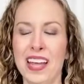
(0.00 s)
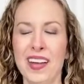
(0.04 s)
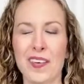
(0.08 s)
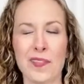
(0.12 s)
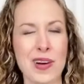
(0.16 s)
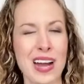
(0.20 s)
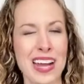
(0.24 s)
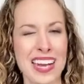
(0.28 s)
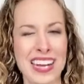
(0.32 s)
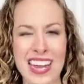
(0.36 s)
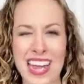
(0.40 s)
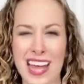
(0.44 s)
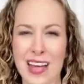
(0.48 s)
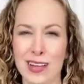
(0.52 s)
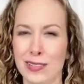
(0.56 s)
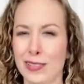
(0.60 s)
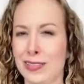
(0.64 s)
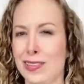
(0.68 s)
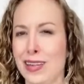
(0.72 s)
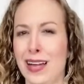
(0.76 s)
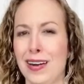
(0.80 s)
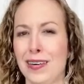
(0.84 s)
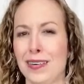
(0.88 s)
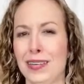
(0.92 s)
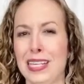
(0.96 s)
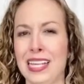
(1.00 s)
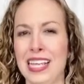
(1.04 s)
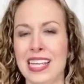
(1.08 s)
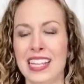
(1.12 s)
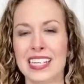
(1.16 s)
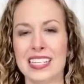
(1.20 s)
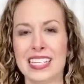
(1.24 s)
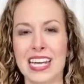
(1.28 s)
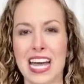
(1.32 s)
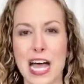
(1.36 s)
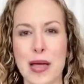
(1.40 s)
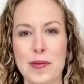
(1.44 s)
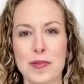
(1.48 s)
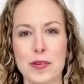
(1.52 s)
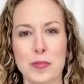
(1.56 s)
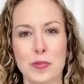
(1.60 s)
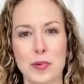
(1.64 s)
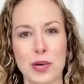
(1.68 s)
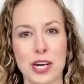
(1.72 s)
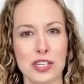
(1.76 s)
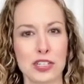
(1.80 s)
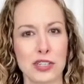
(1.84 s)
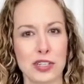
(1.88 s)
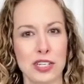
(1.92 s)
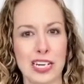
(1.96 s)
right now is not really the time to
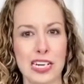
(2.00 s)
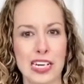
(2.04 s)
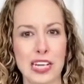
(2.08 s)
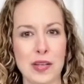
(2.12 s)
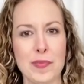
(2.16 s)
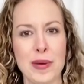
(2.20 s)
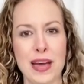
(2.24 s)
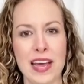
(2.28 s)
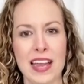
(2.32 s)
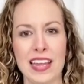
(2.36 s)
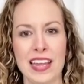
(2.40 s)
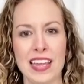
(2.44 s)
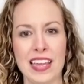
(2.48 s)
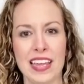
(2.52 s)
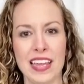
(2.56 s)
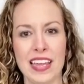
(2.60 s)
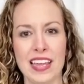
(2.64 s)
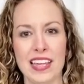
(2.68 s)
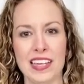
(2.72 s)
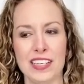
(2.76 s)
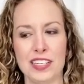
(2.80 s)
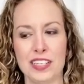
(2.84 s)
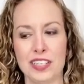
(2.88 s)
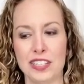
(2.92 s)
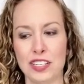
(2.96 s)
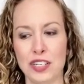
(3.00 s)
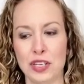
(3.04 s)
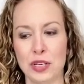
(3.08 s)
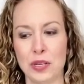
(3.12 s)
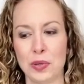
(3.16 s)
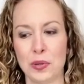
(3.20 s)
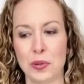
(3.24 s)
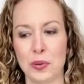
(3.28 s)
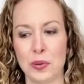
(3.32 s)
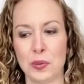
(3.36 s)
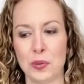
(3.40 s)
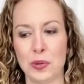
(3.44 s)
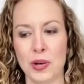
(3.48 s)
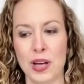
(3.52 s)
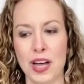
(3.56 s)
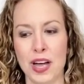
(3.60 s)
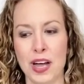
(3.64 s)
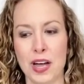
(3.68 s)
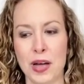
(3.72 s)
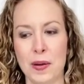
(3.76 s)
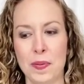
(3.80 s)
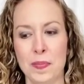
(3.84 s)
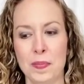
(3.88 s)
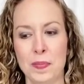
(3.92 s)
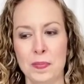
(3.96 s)
pressure anybody into
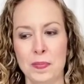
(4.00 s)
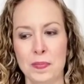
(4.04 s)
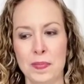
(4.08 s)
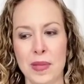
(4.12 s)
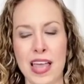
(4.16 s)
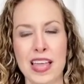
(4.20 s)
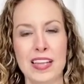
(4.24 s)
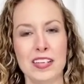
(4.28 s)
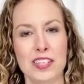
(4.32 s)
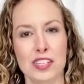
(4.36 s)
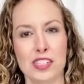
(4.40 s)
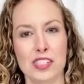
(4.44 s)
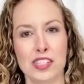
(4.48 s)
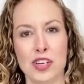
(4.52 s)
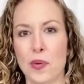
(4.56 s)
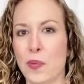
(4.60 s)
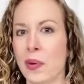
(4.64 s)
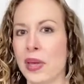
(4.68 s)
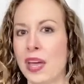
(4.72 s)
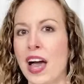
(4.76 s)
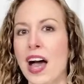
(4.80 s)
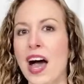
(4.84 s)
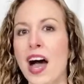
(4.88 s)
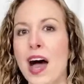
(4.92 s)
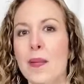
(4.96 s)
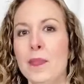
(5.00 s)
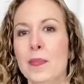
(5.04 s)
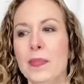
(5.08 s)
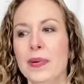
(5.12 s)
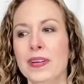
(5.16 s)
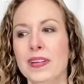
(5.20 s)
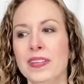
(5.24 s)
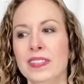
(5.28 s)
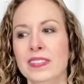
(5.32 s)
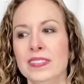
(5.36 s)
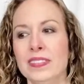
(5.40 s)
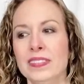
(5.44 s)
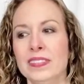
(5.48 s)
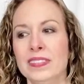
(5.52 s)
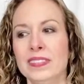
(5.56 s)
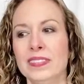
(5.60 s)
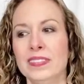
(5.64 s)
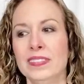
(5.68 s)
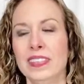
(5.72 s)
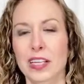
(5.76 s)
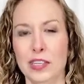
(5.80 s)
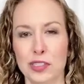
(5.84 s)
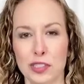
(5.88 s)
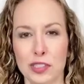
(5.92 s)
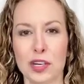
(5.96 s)
showing up.
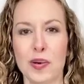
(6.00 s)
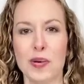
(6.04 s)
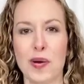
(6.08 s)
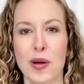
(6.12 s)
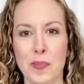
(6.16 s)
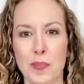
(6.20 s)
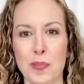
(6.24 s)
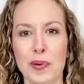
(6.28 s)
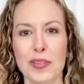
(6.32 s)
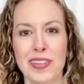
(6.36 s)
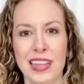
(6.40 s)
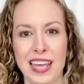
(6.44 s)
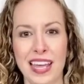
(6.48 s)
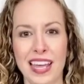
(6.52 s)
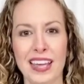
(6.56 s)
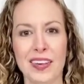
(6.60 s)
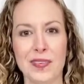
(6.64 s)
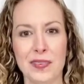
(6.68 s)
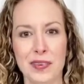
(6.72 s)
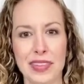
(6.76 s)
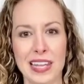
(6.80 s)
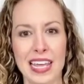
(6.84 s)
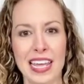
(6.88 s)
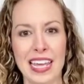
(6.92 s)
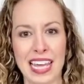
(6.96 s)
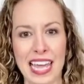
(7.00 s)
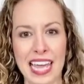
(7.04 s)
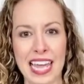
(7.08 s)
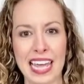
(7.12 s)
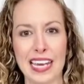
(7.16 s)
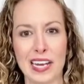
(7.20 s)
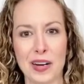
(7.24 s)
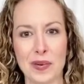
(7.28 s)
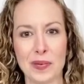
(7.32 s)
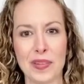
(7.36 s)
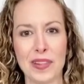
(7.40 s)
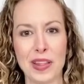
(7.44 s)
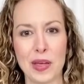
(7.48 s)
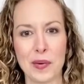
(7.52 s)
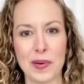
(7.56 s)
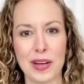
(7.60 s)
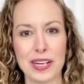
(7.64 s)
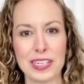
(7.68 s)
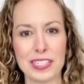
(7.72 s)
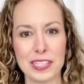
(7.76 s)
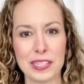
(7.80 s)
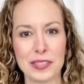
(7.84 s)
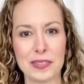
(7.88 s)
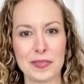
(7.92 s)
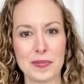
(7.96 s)
They'll show up when they can and when they
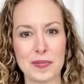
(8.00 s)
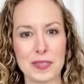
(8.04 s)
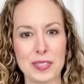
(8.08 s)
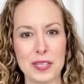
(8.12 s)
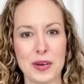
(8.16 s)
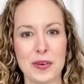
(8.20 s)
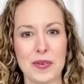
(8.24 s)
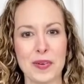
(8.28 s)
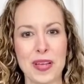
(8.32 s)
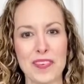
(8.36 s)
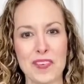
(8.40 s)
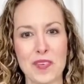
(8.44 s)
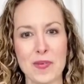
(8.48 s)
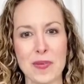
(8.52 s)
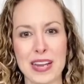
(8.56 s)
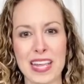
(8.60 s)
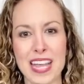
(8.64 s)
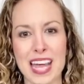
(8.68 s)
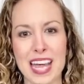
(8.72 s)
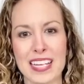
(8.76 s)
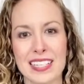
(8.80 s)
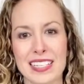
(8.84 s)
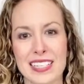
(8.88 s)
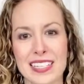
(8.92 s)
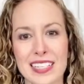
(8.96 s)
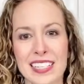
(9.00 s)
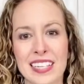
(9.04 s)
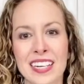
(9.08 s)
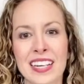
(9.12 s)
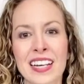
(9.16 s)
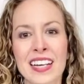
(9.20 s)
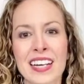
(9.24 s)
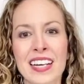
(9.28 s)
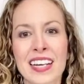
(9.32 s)
want to. So everybody has to